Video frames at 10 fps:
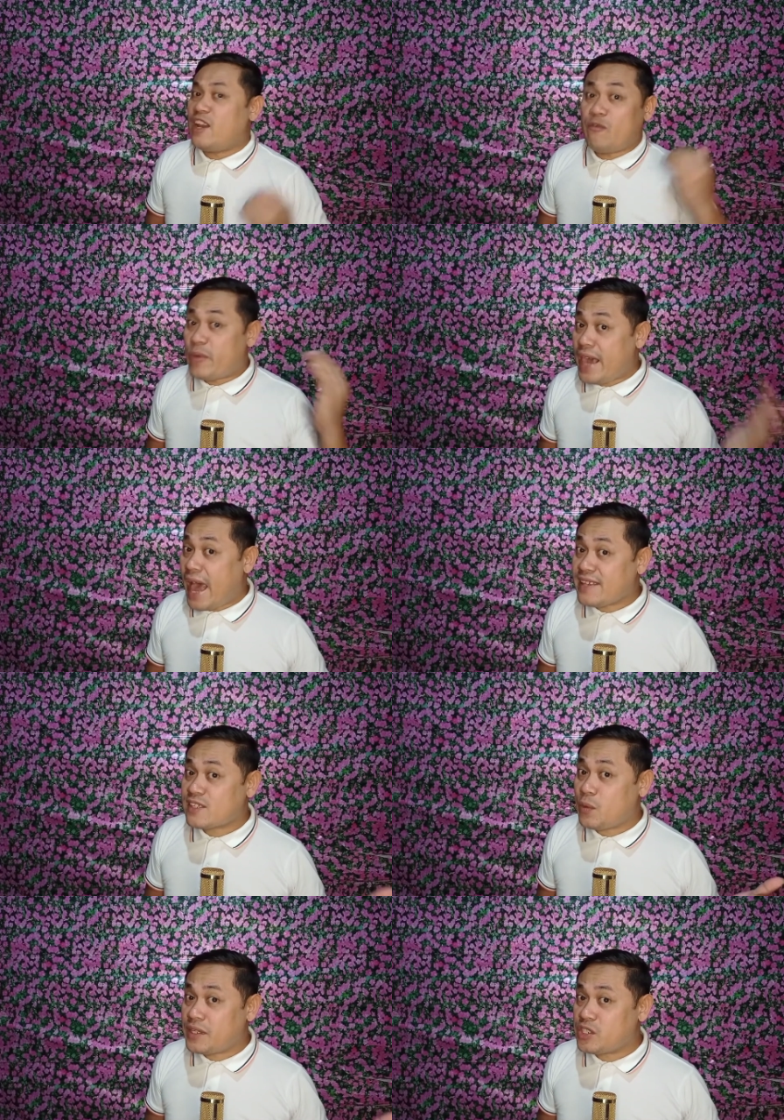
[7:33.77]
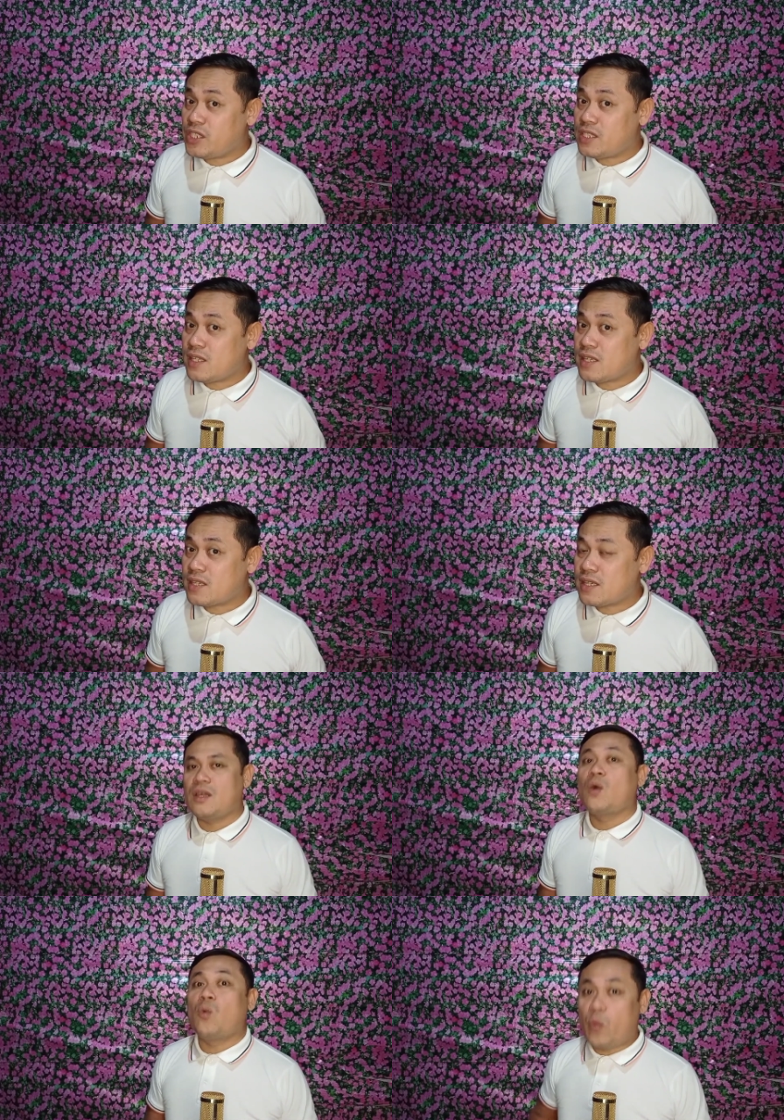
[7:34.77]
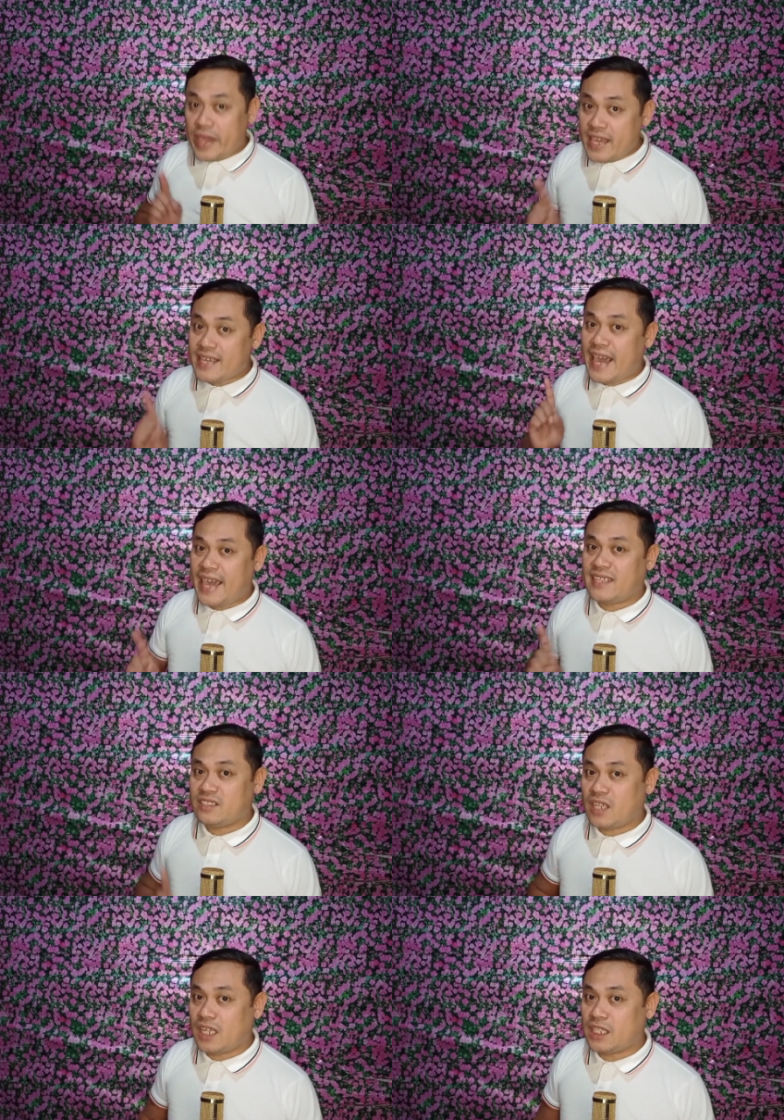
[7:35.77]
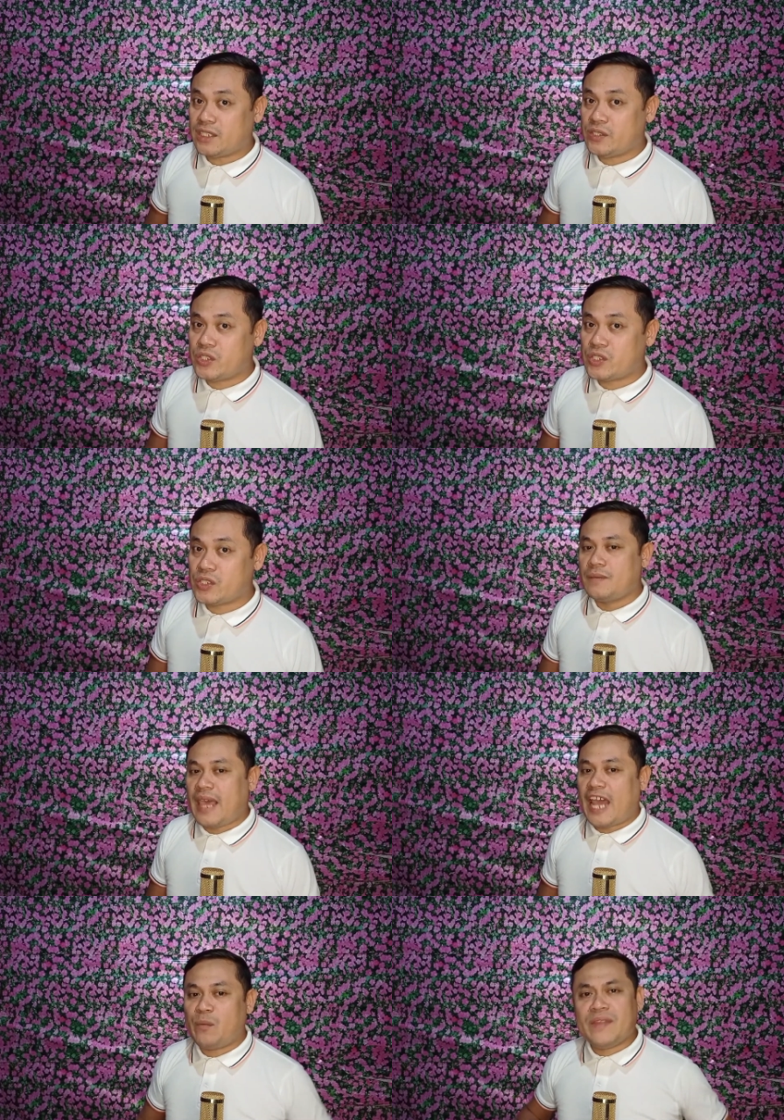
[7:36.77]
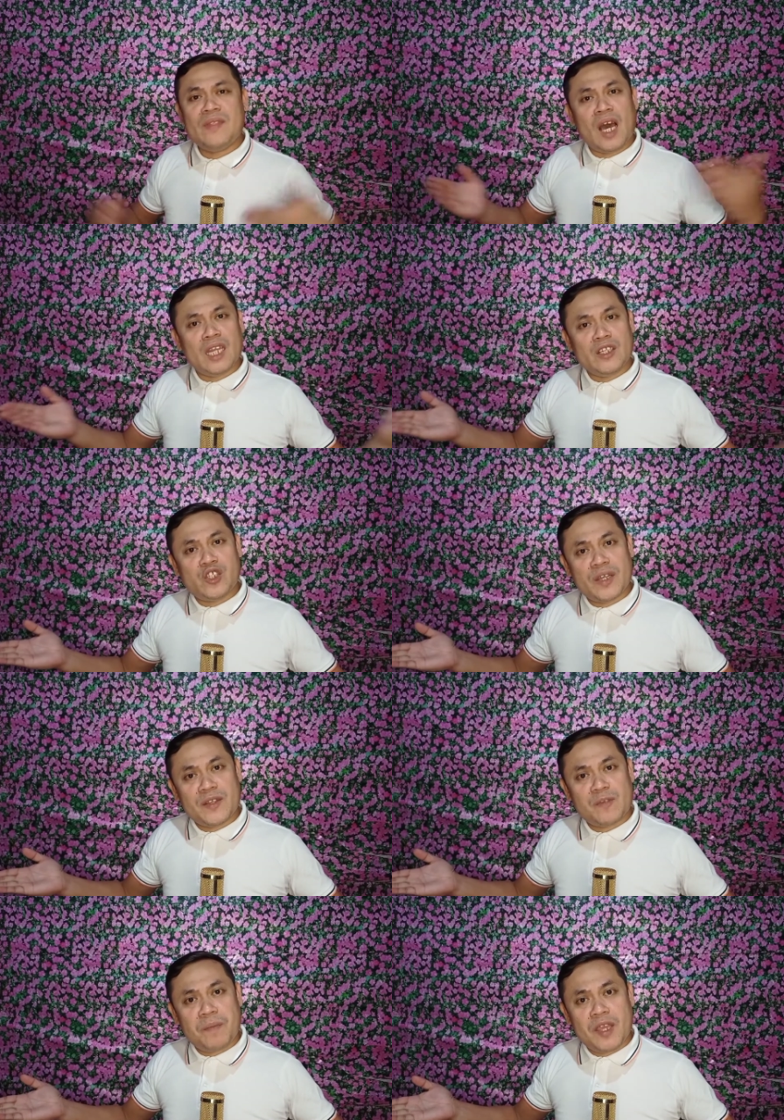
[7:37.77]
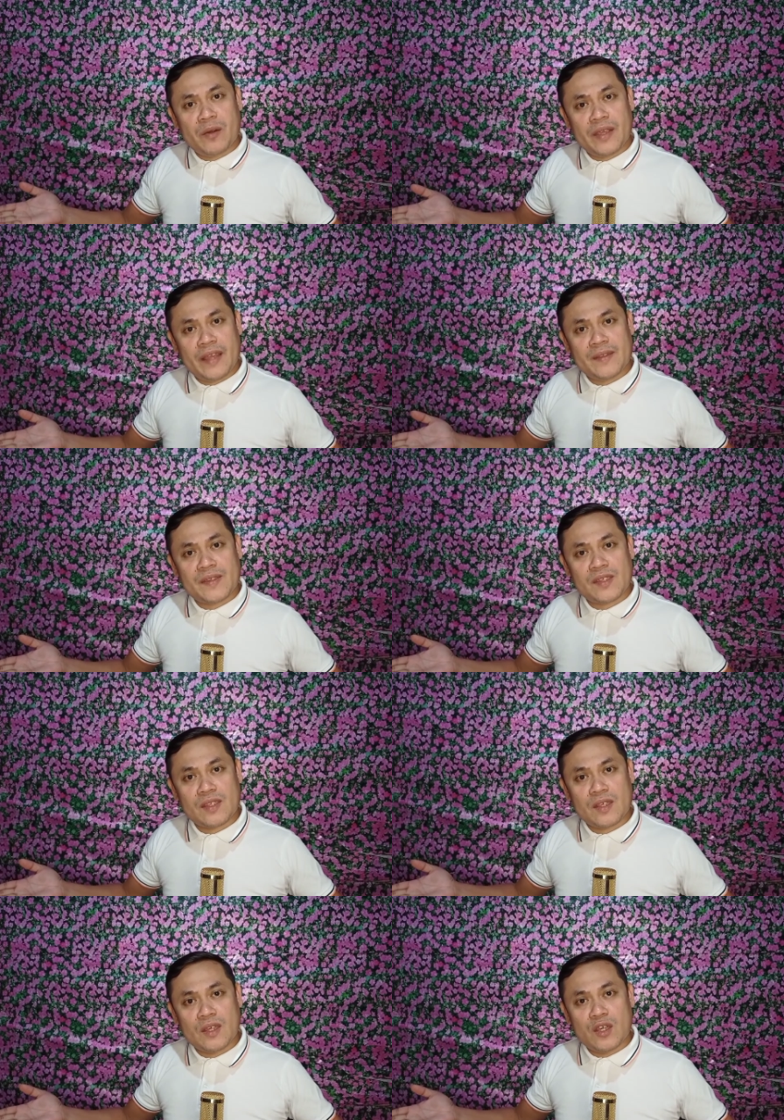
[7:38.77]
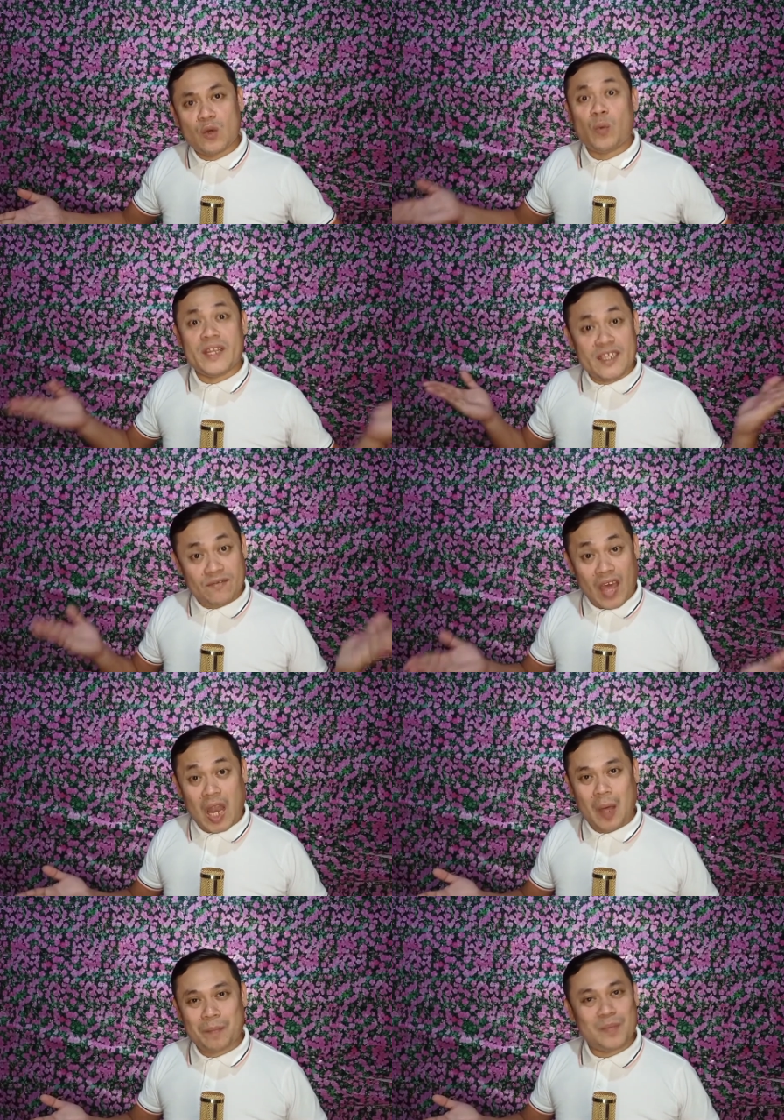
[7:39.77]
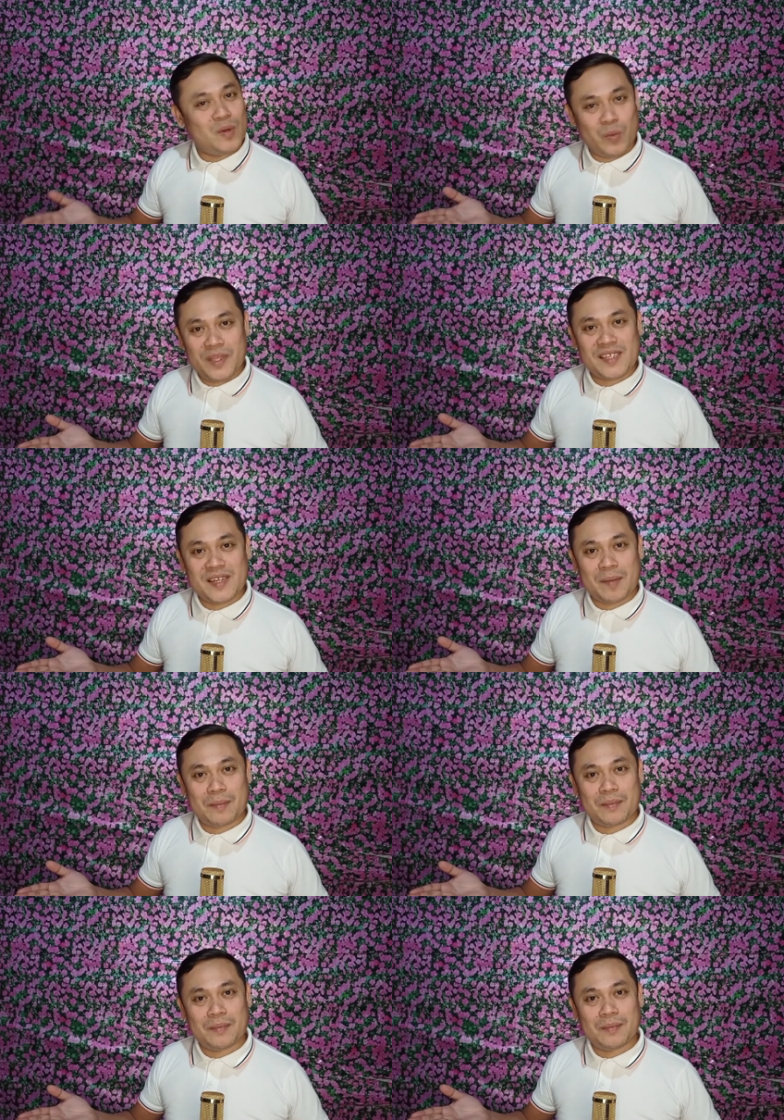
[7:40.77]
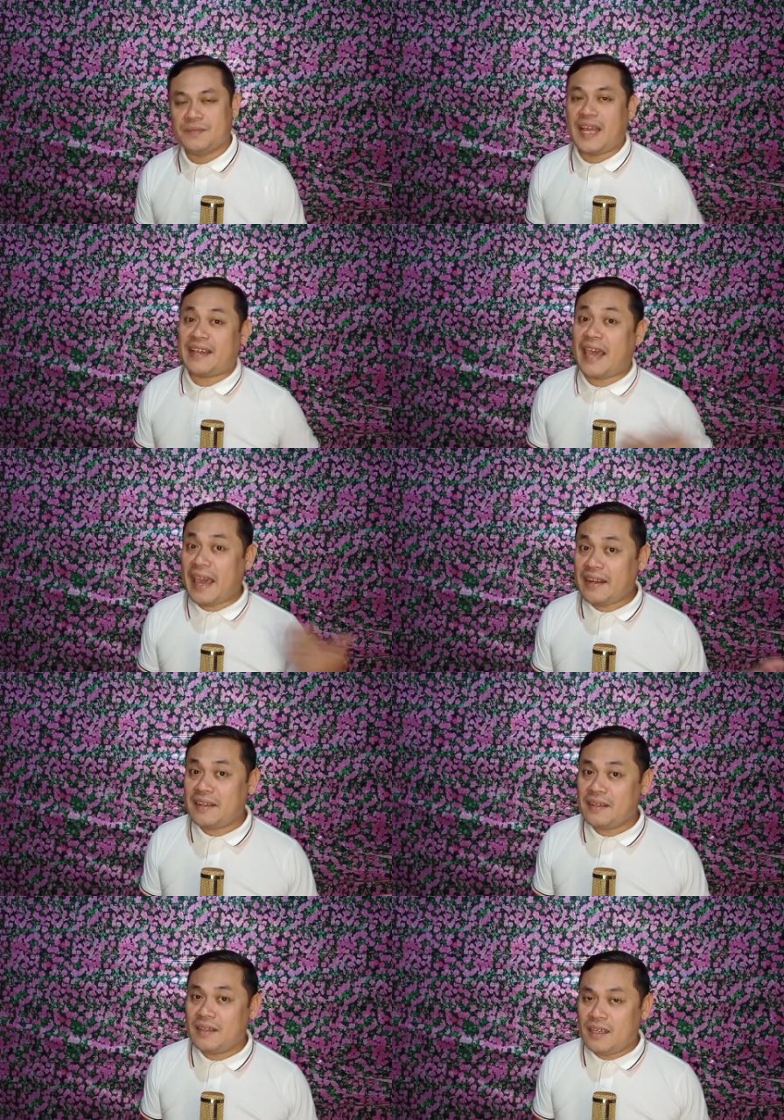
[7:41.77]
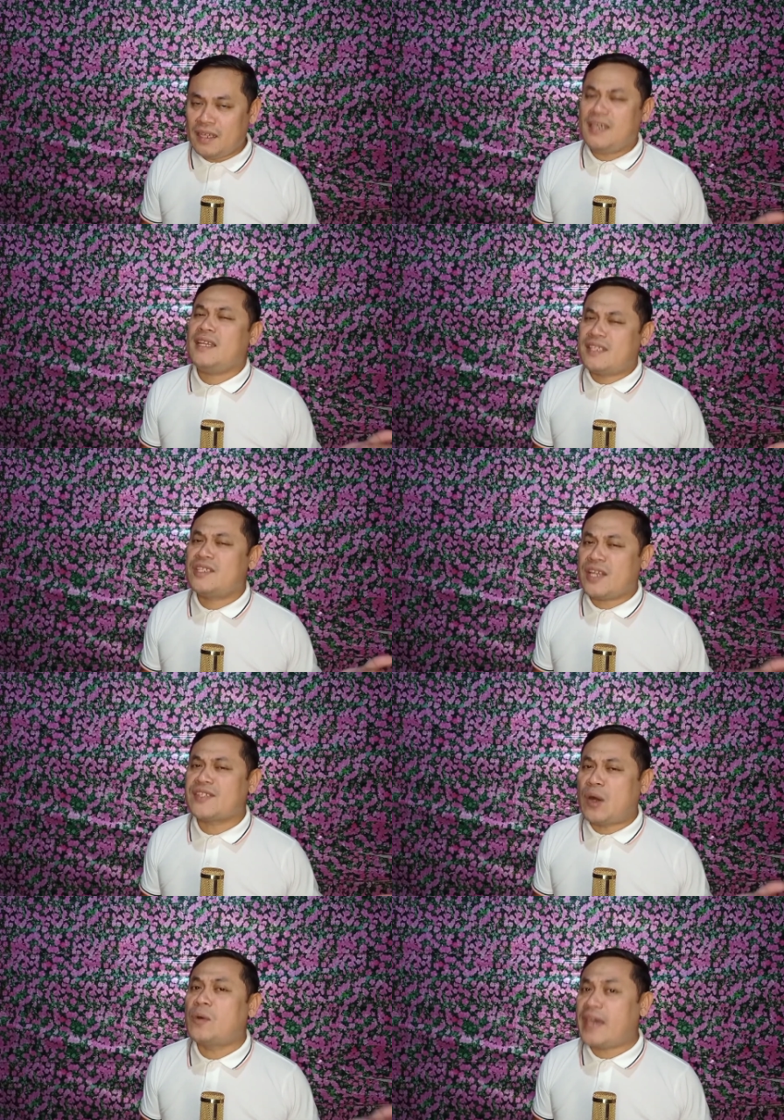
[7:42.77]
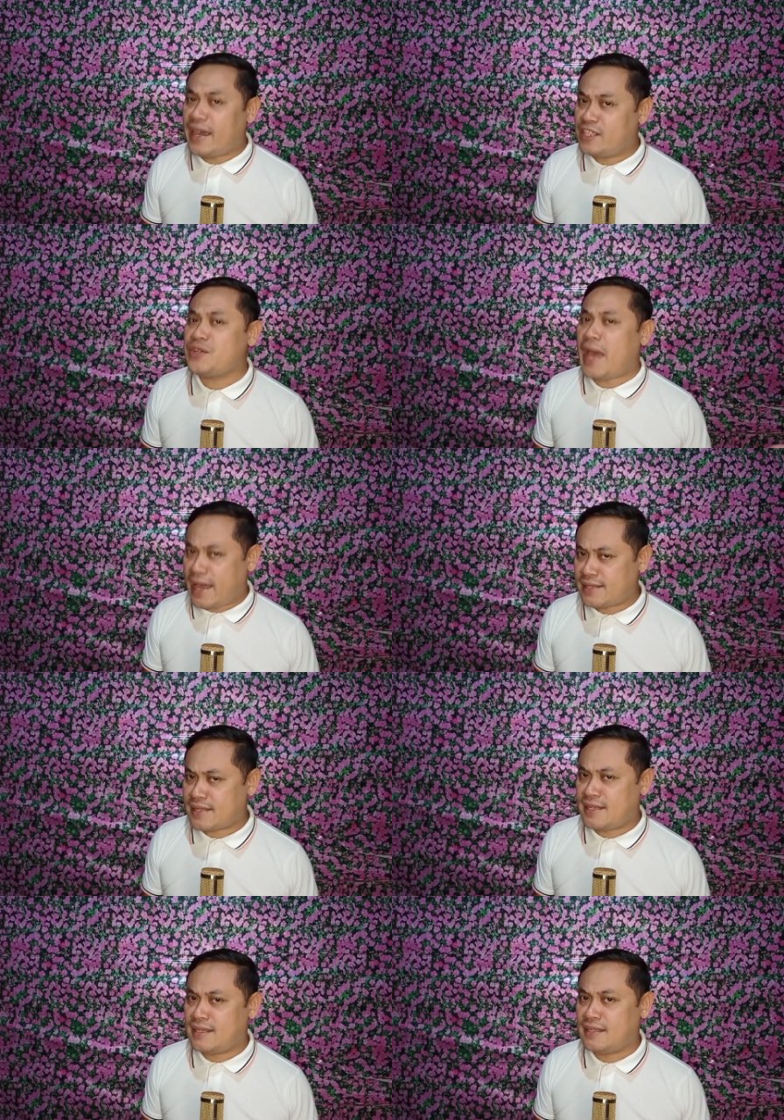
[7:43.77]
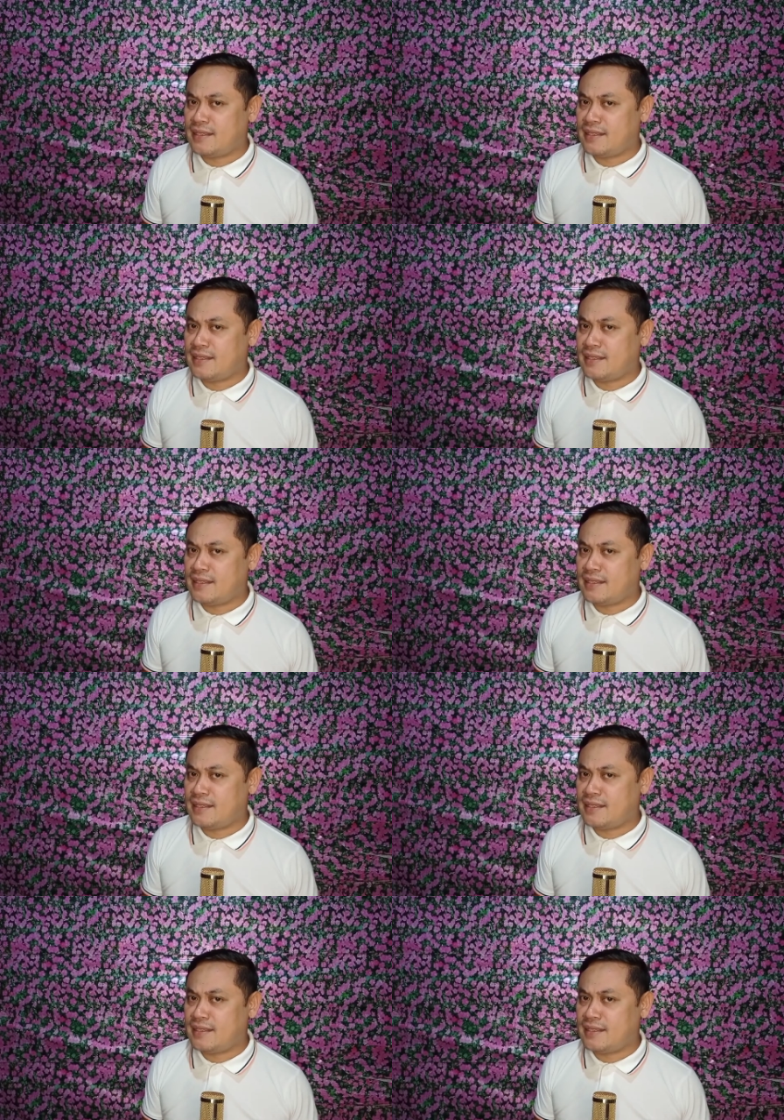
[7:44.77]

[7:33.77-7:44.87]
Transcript: And if we ask questions, we gain knowledge. And with knowledge and experience, we develop wisdom. Again, it's just okay to ask.